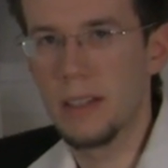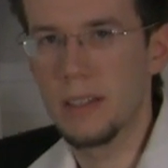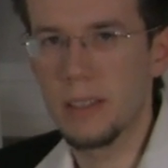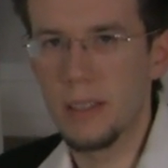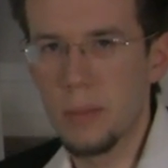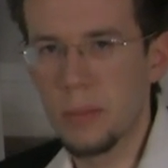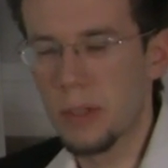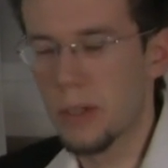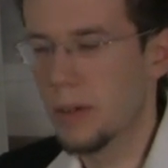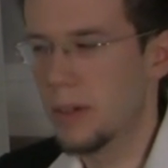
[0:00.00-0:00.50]

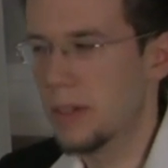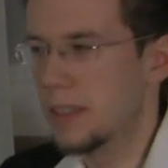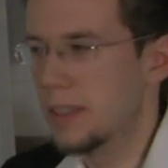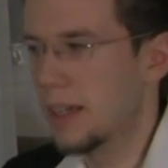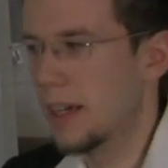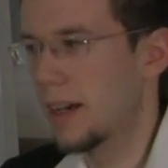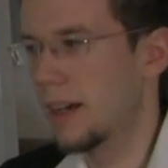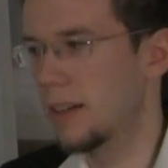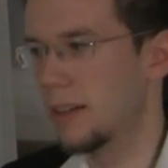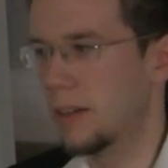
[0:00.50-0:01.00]
some going
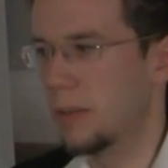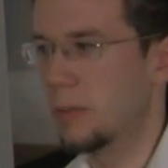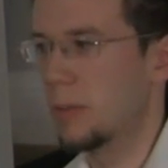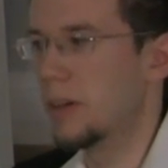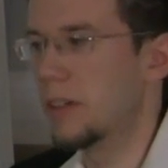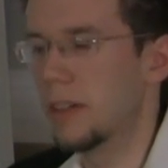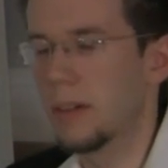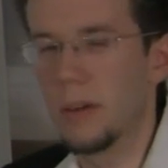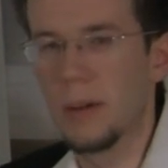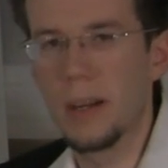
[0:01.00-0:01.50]
down and
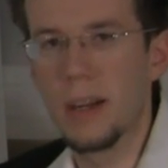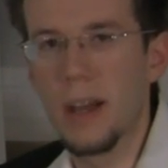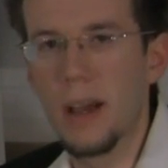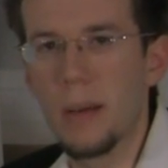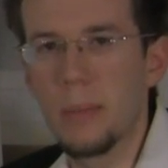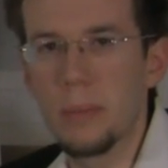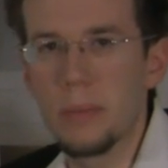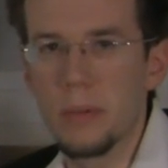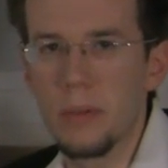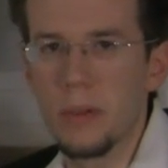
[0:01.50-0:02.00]
1 going
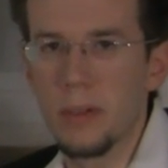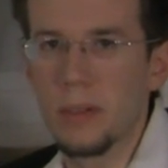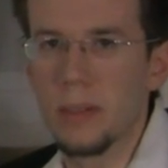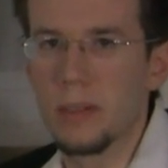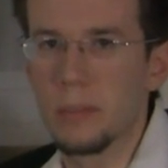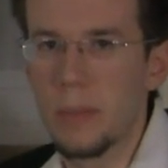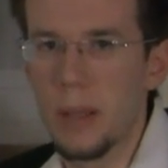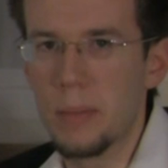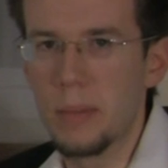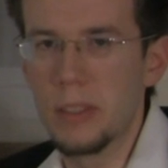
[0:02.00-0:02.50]
up,
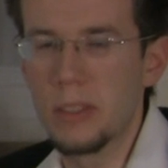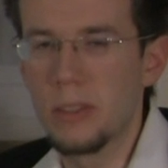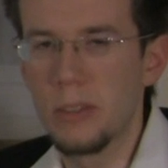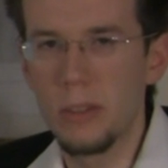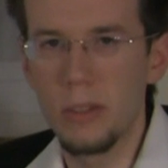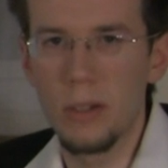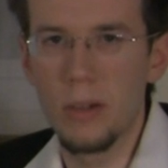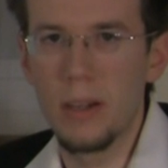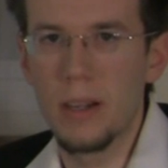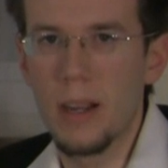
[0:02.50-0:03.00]
or maybe
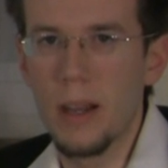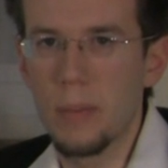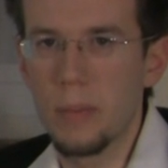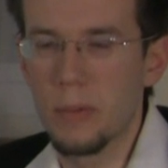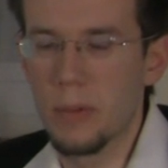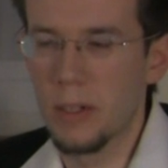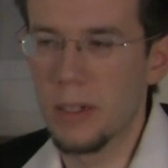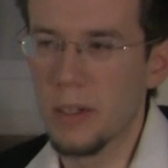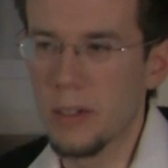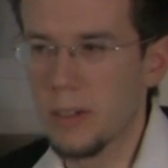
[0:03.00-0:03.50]
2 going up,
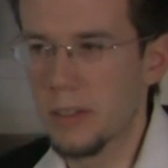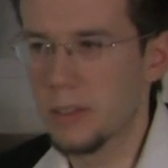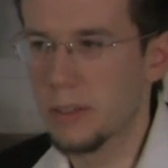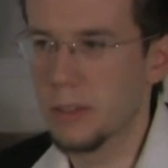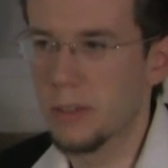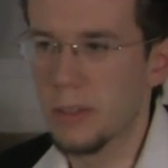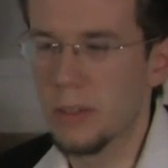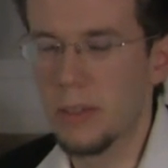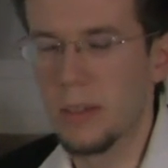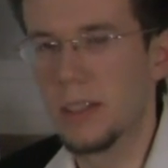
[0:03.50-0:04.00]

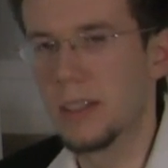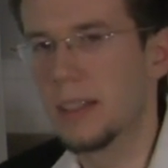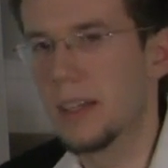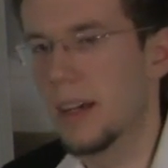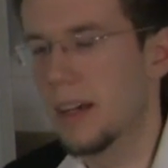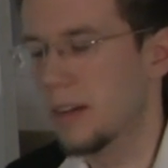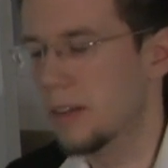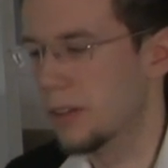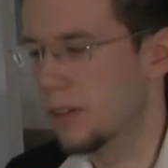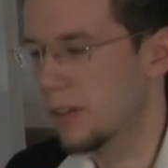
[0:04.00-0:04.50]
2 going
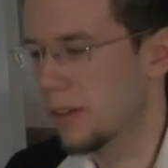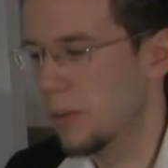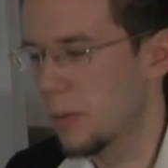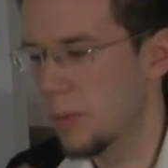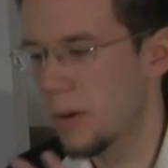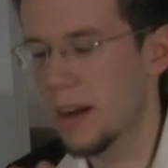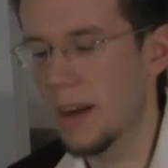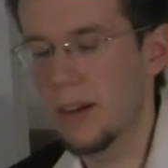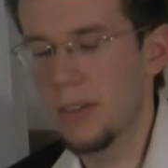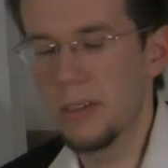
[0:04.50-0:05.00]
down, or
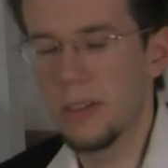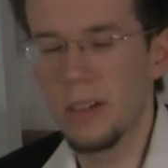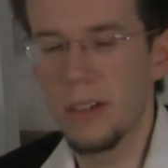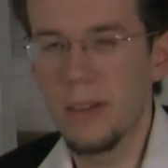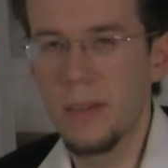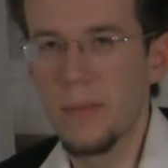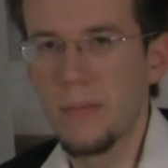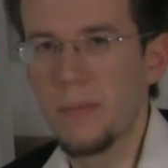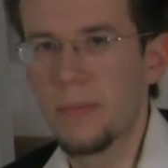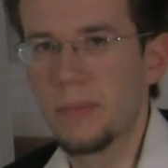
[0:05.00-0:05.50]

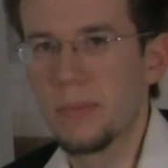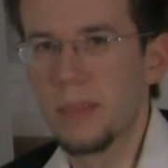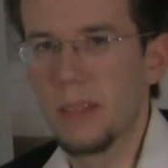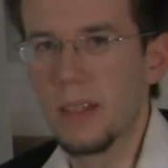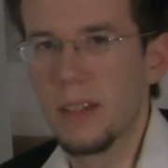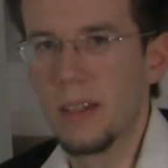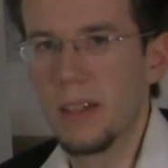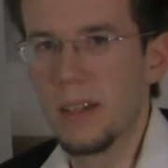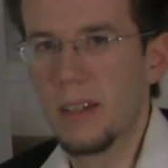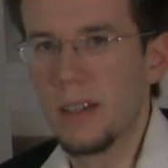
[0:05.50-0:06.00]
whatever,
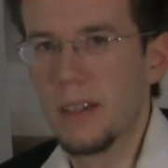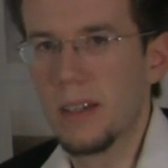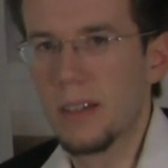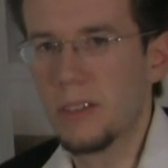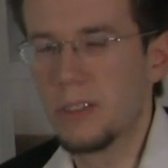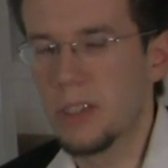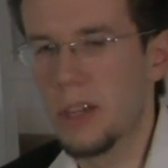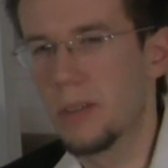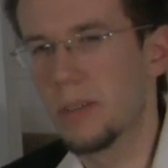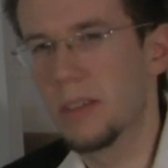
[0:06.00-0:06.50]

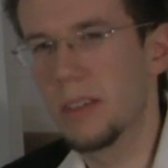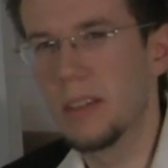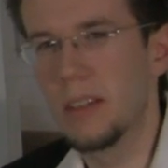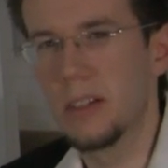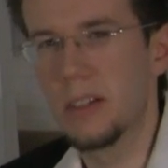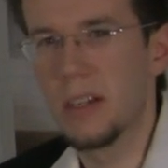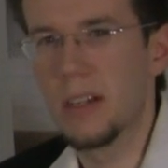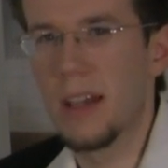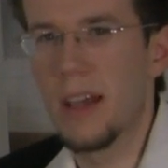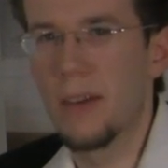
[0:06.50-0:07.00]
generally
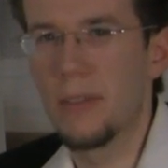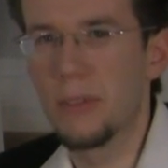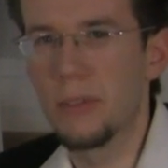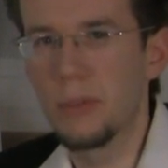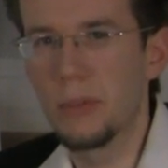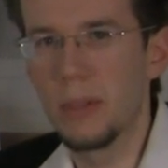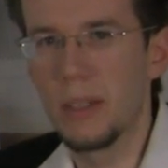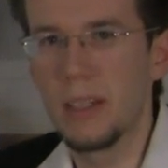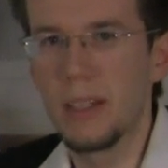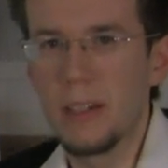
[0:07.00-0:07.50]
you're going to have
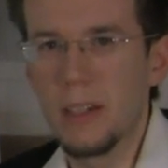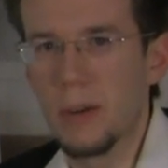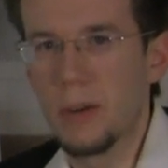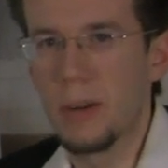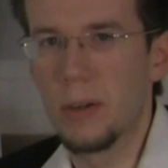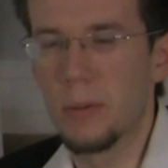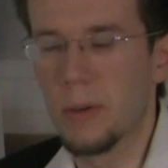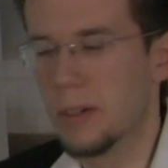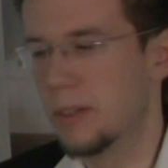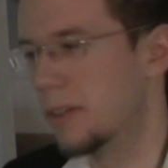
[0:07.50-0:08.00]
3
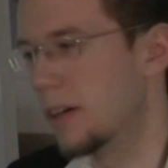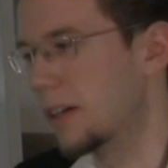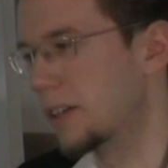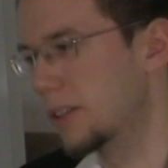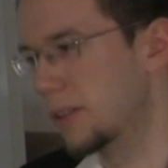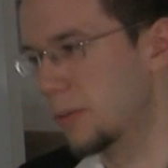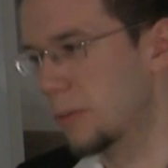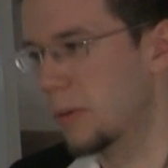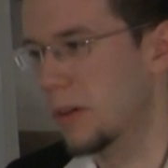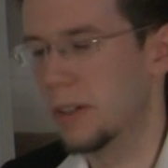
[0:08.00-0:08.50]
going one
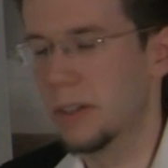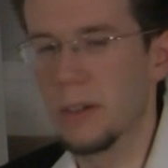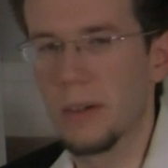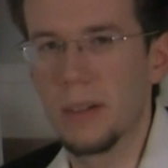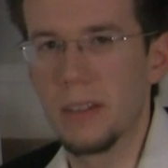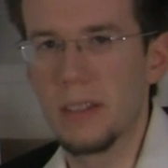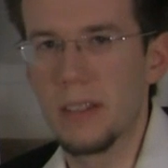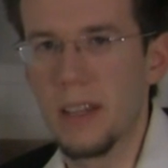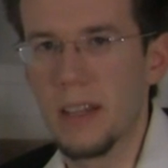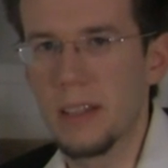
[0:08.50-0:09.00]
direction, 1
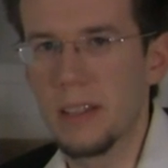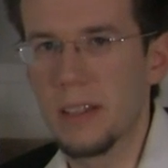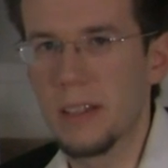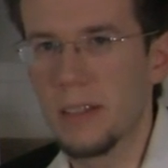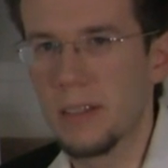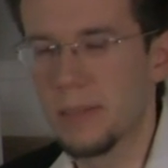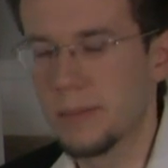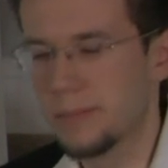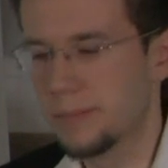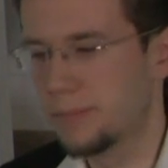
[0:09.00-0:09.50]
going the
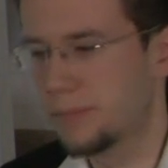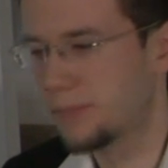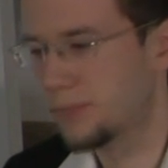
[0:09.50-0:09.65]
other.